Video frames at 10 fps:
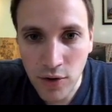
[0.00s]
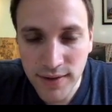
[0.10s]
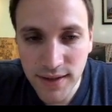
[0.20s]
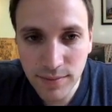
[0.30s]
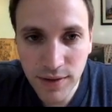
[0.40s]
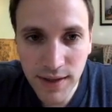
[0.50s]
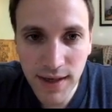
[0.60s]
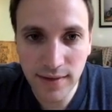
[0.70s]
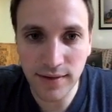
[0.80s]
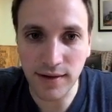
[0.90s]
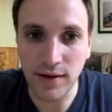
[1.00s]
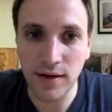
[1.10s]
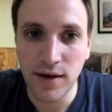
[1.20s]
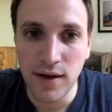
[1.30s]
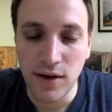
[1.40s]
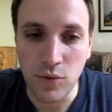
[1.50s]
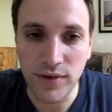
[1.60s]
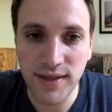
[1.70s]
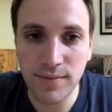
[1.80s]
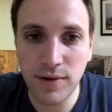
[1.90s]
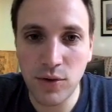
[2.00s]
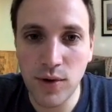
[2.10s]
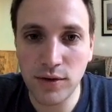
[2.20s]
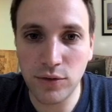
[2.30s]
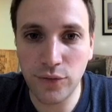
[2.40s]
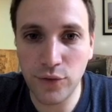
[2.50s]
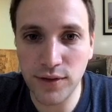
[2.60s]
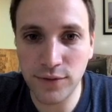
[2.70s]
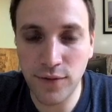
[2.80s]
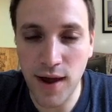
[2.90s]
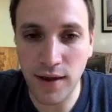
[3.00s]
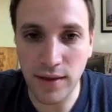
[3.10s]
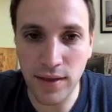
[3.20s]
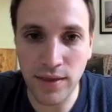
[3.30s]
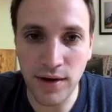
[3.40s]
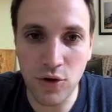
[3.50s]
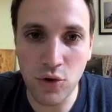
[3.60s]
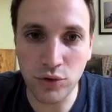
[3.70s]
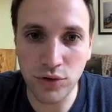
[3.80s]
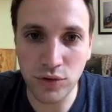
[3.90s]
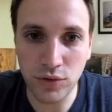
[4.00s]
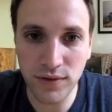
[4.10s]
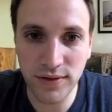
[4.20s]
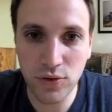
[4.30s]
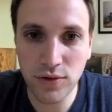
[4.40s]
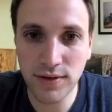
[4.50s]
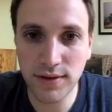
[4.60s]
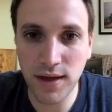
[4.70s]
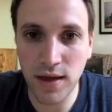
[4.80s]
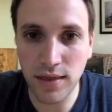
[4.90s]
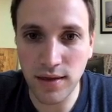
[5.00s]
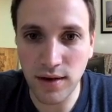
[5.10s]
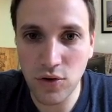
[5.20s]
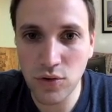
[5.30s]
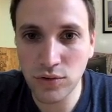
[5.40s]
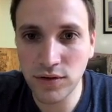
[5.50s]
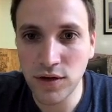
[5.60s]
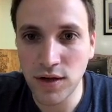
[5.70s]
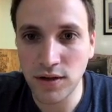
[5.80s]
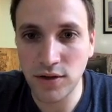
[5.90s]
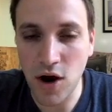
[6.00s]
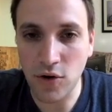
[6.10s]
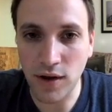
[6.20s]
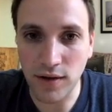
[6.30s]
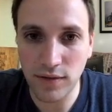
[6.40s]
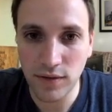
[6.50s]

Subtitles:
simply want to first find the node source and the node target.